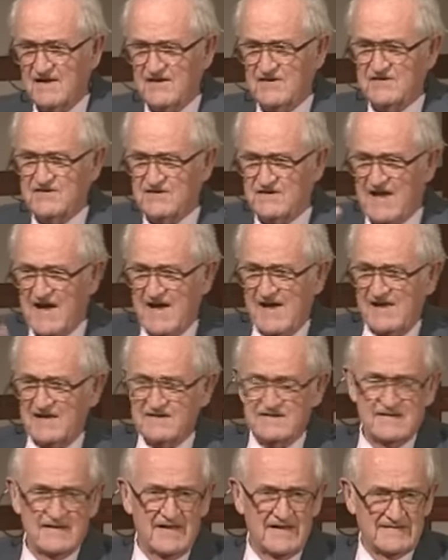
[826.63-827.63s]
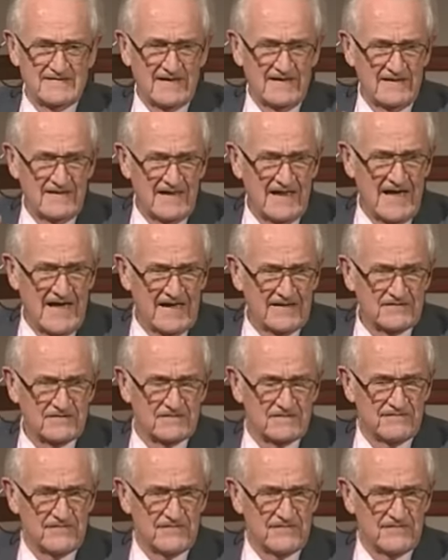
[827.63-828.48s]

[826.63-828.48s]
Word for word: that stands at the heart